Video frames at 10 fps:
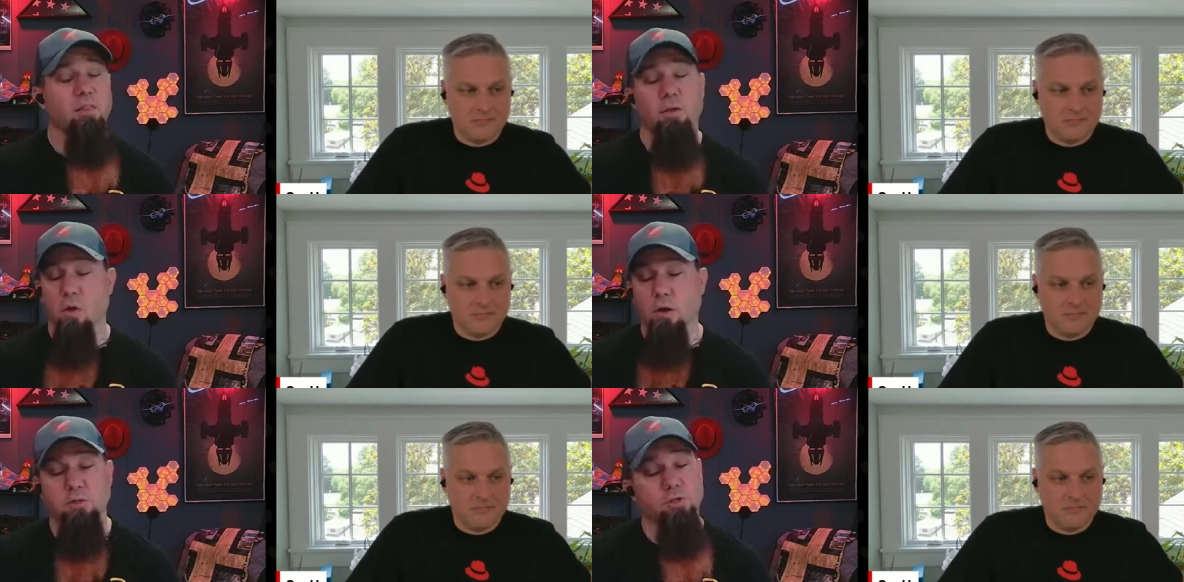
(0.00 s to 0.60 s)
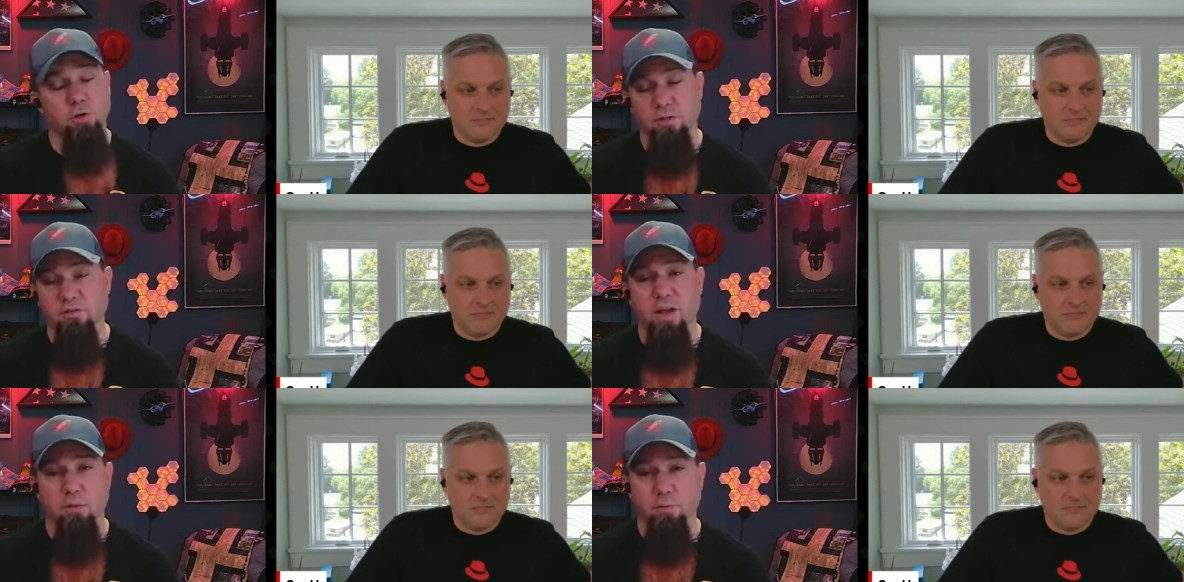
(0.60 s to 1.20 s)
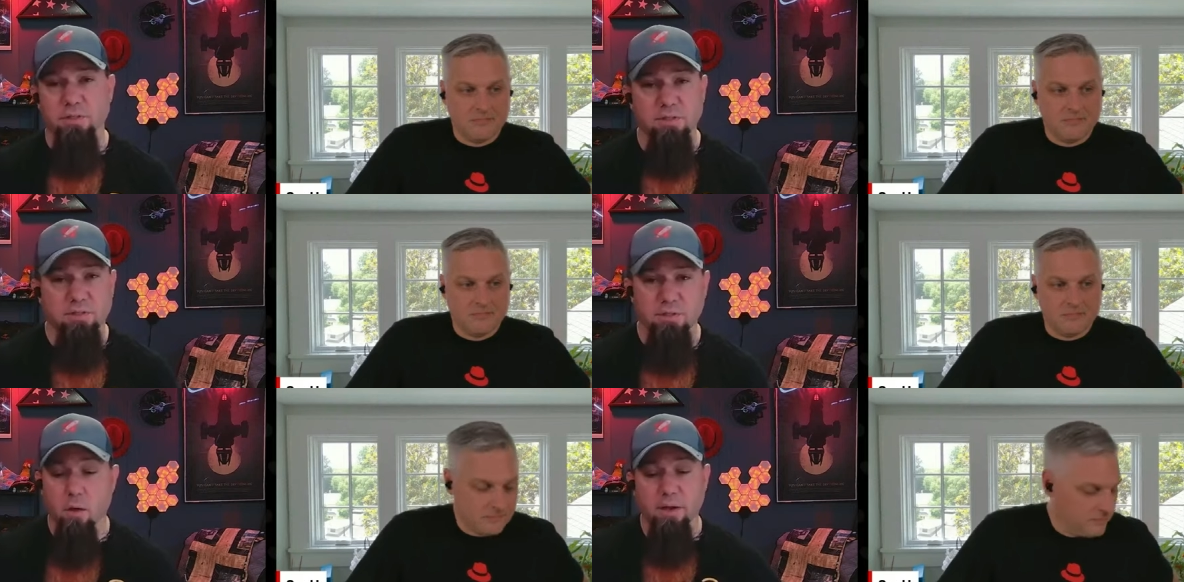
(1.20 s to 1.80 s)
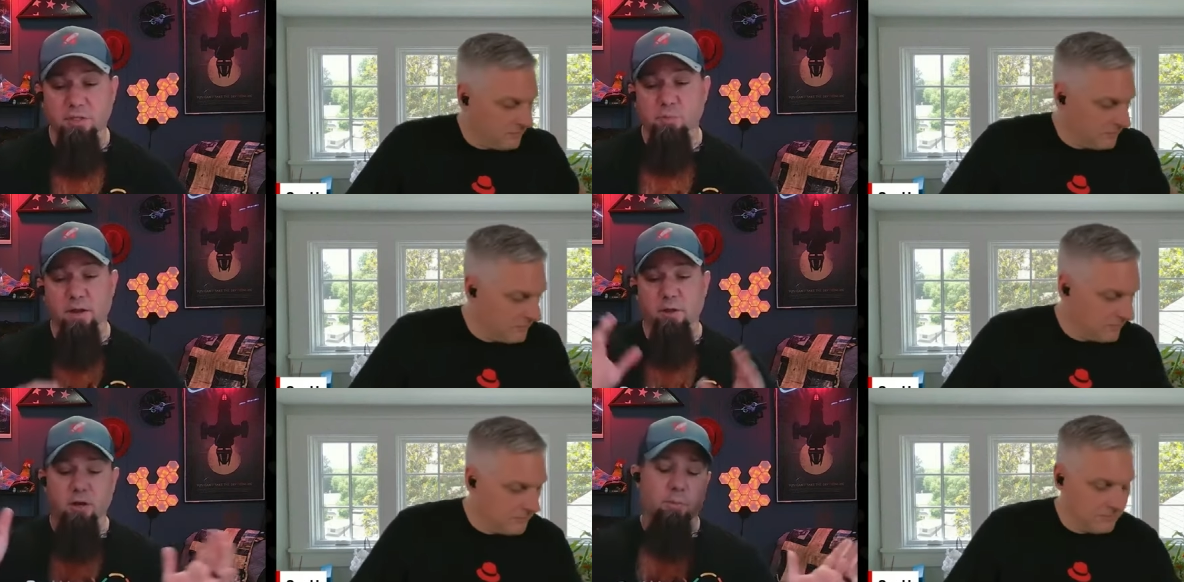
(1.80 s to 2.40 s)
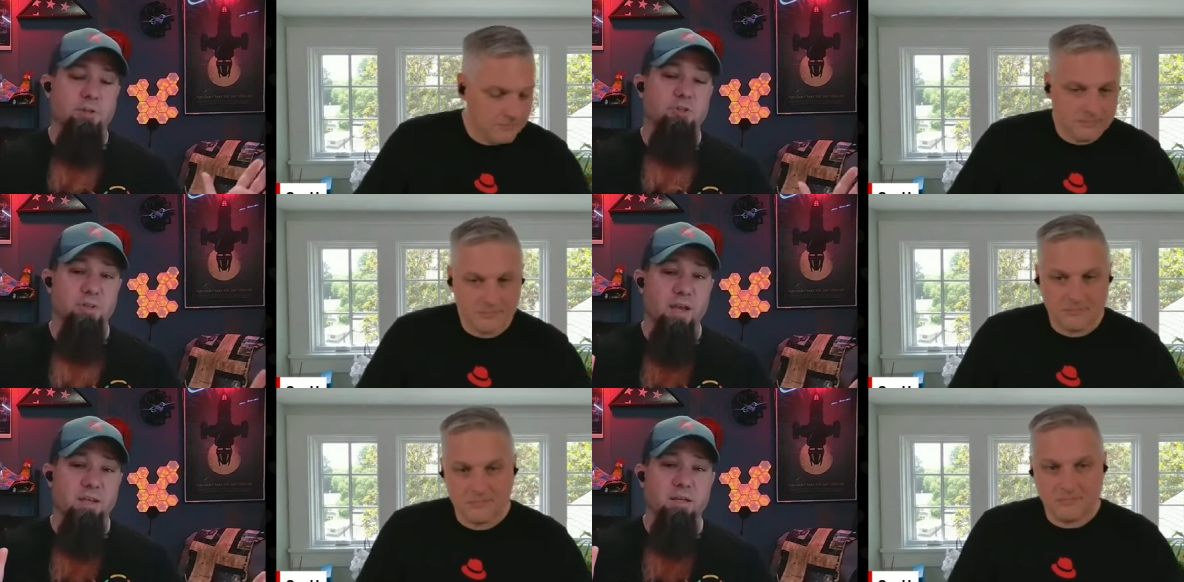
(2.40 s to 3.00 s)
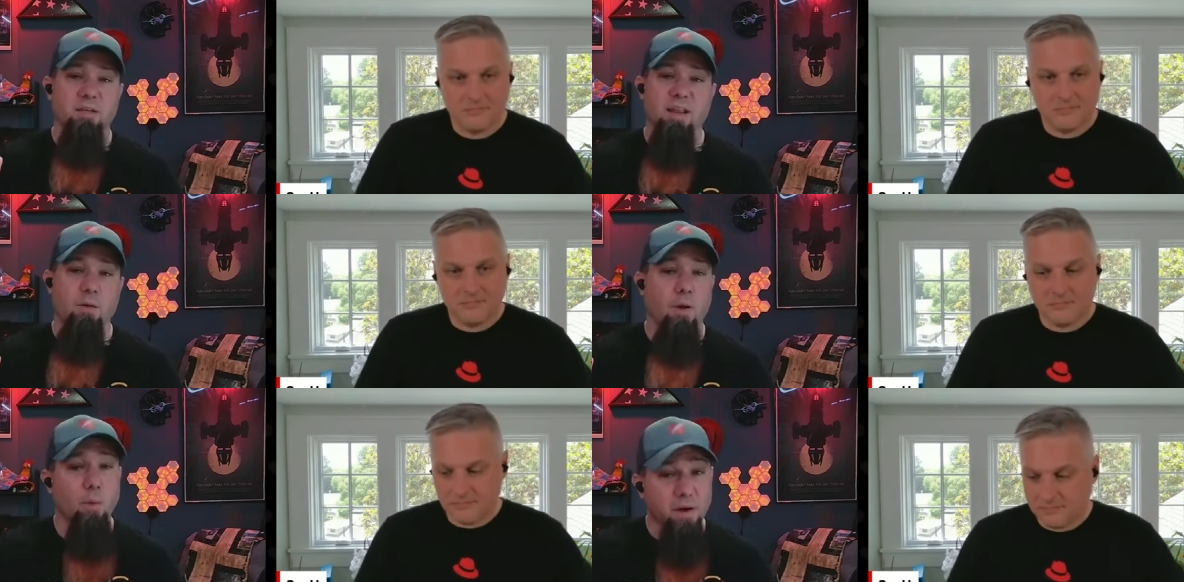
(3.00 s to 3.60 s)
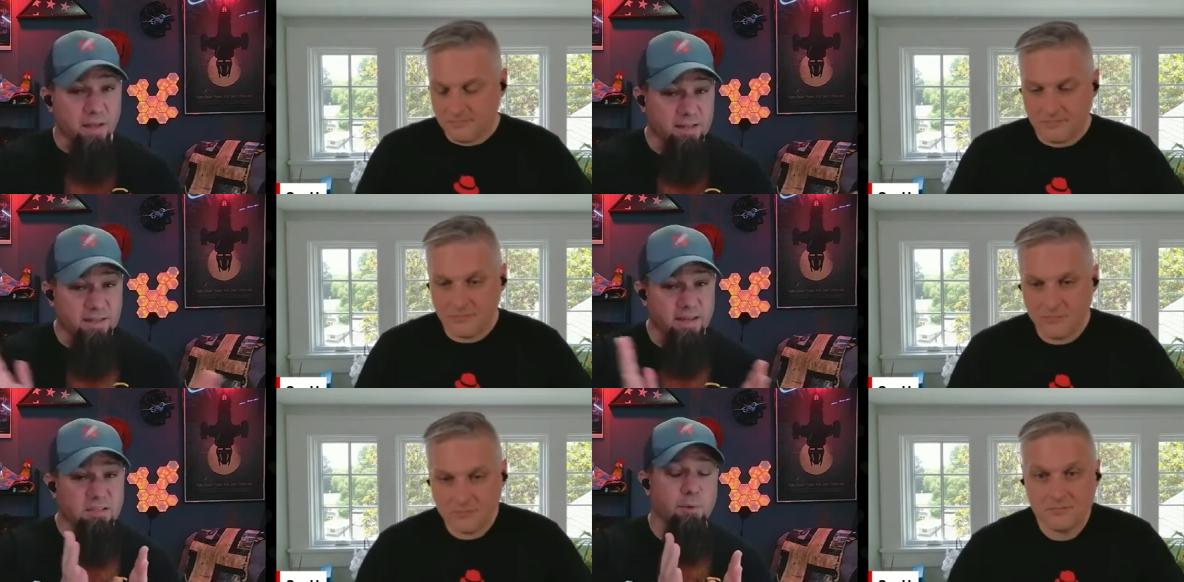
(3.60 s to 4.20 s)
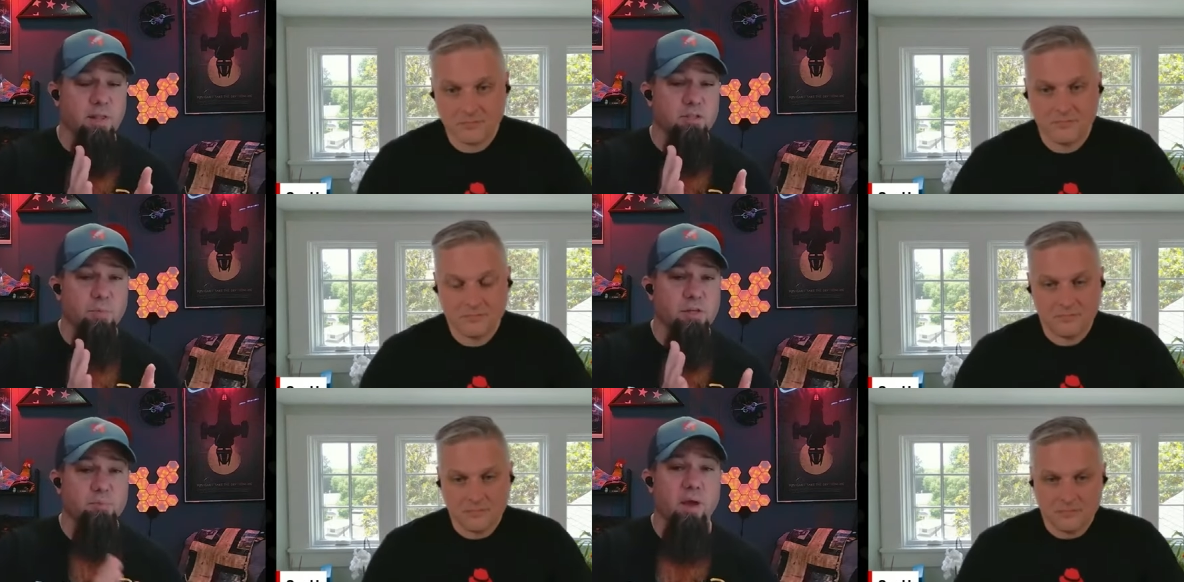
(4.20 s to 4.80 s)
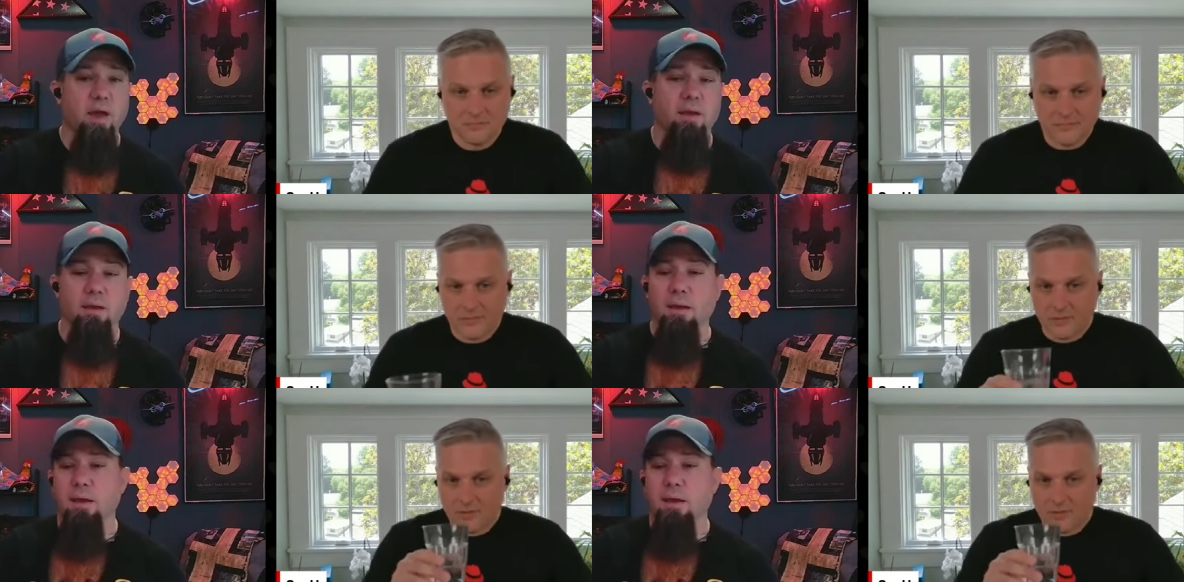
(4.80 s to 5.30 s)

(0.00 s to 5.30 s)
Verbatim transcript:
Speaker 1: There are certainly valid reasons. Oh, I just migrated a bunch of data. Now I want to take some of that space back.